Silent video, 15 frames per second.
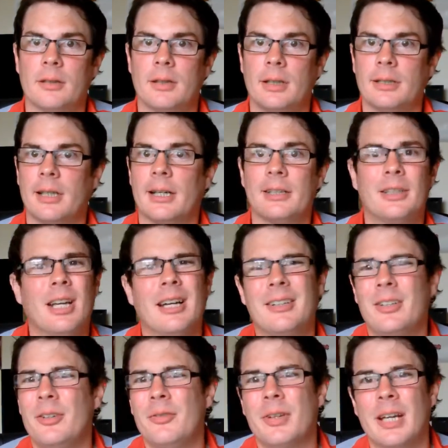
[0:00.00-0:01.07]
I
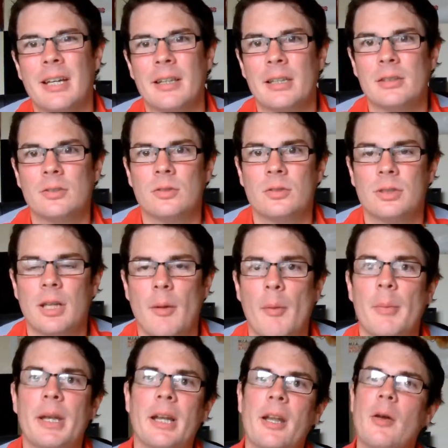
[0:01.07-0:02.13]
do forget things all the
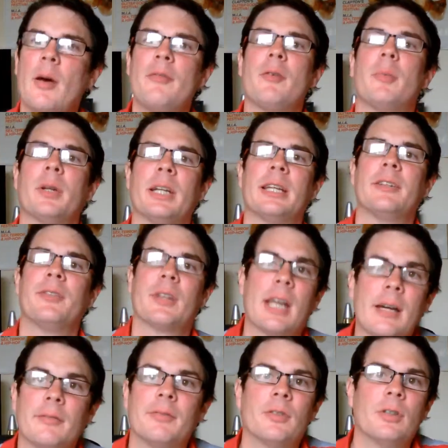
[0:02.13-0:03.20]
time. I know everybody is
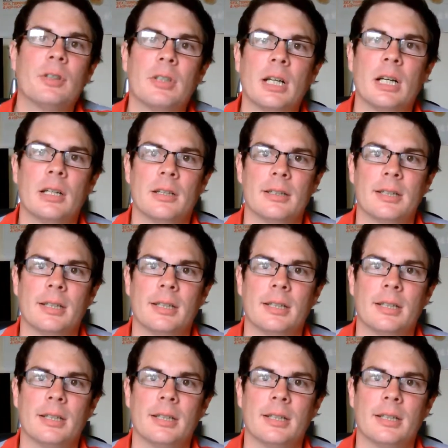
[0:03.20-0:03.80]
forgetful at